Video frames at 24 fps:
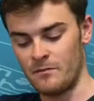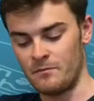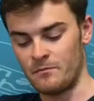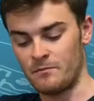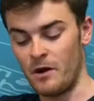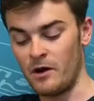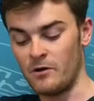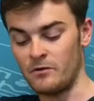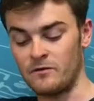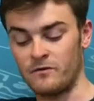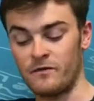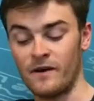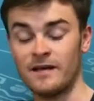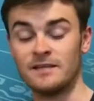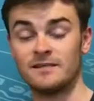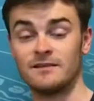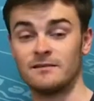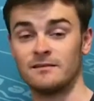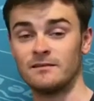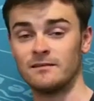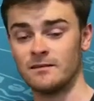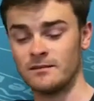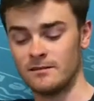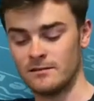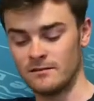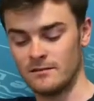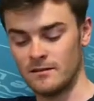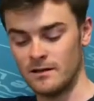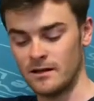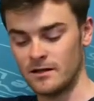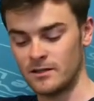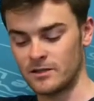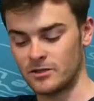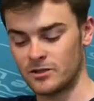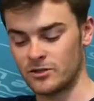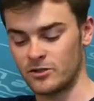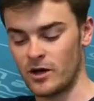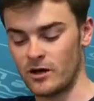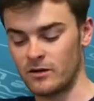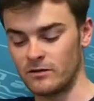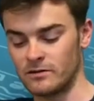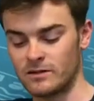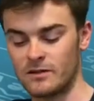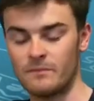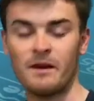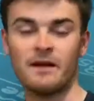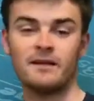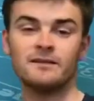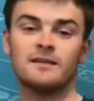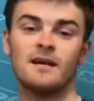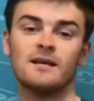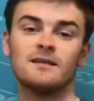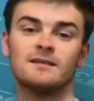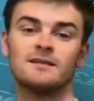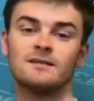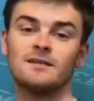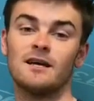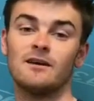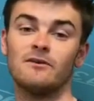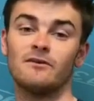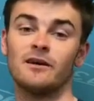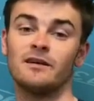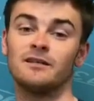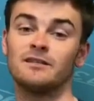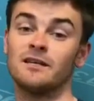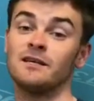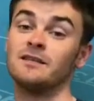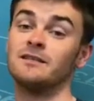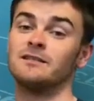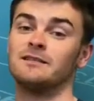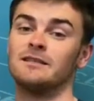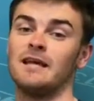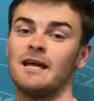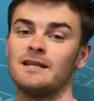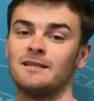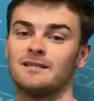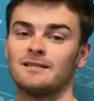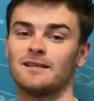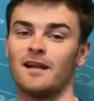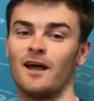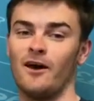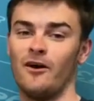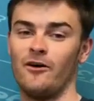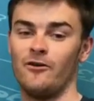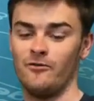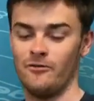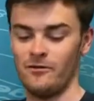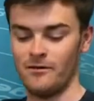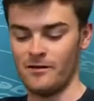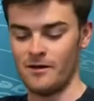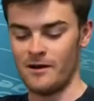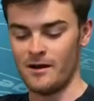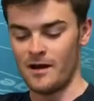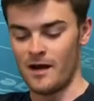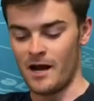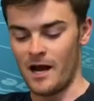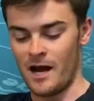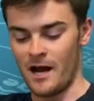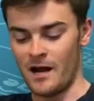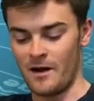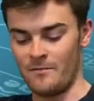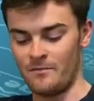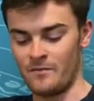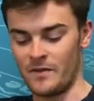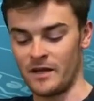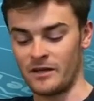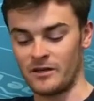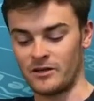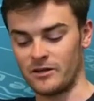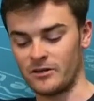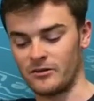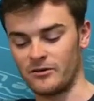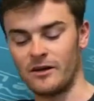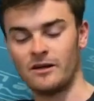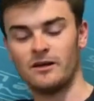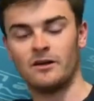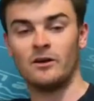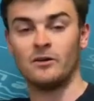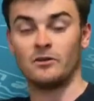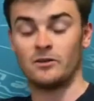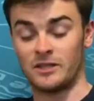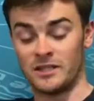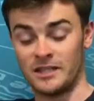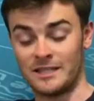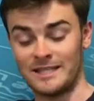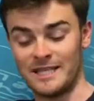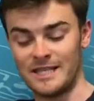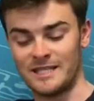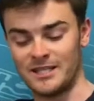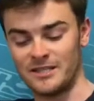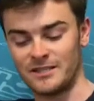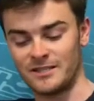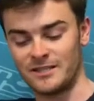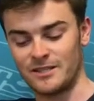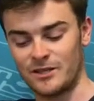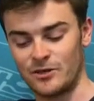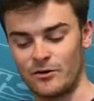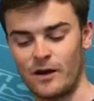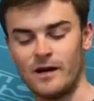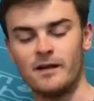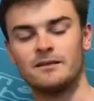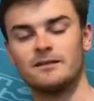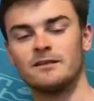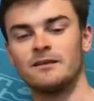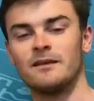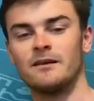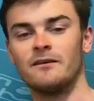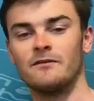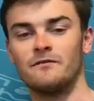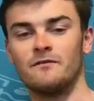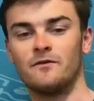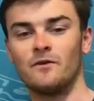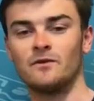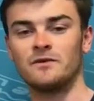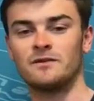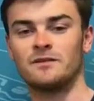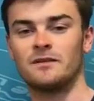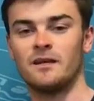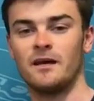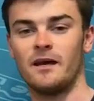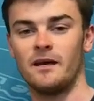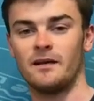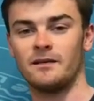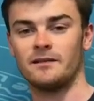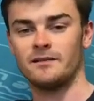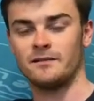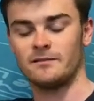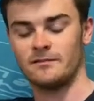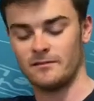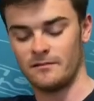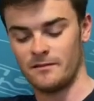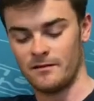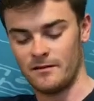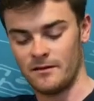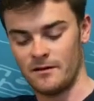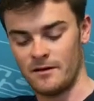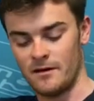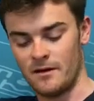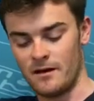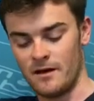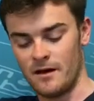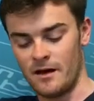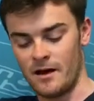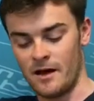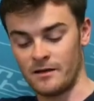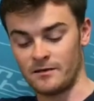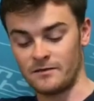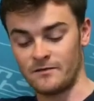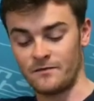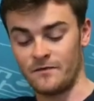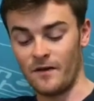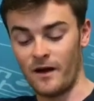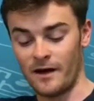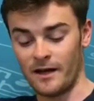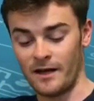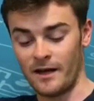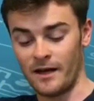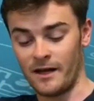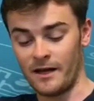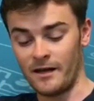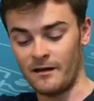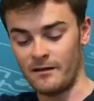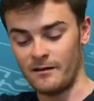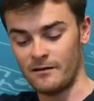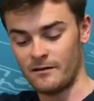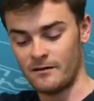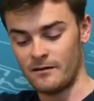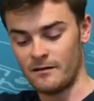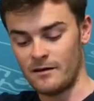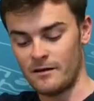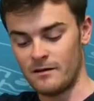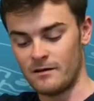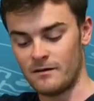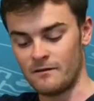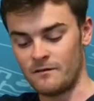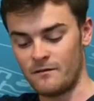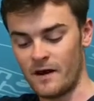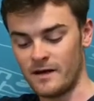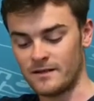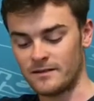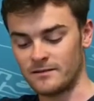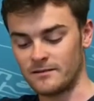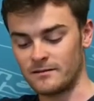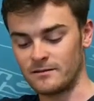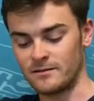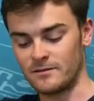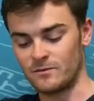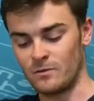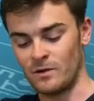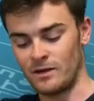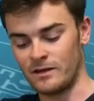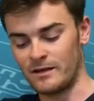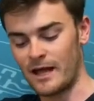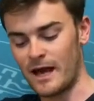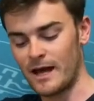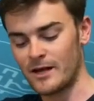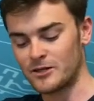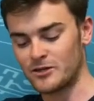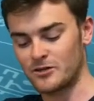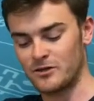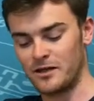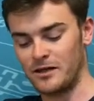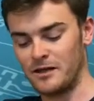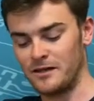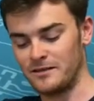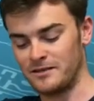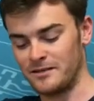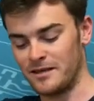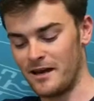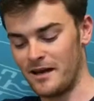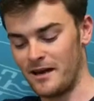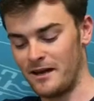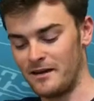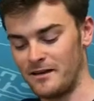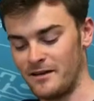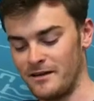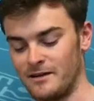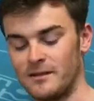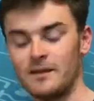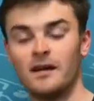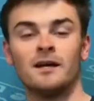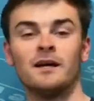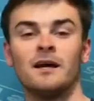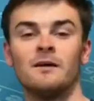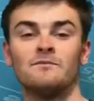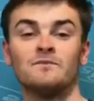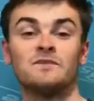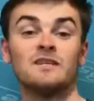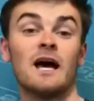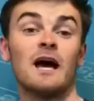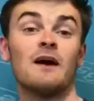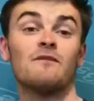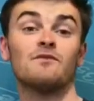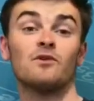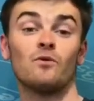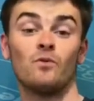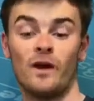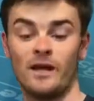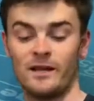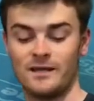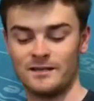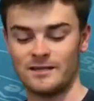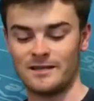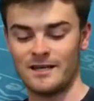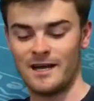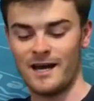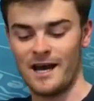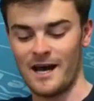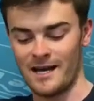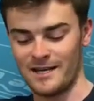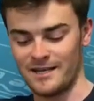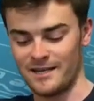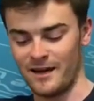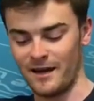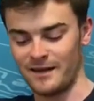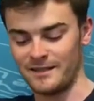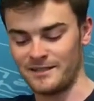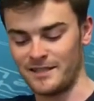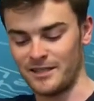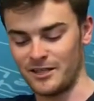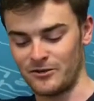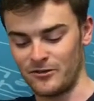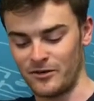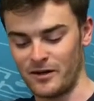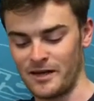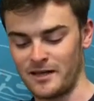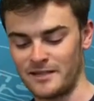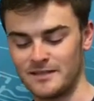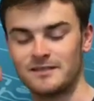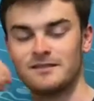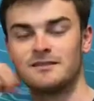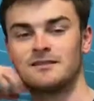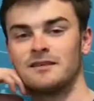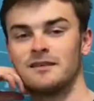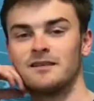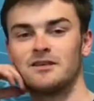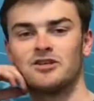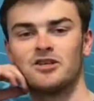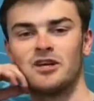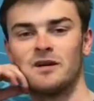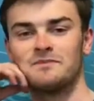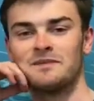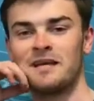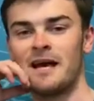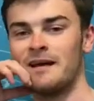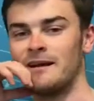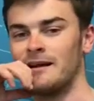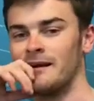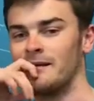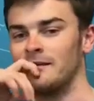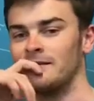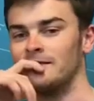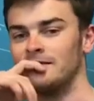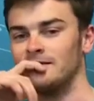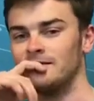Both vessels struggle to maintain steerage at dead slow on conditions greater than a force 6. And finally, the vessels will naturally turn to have the wind at 90 degrees to the ship's heading.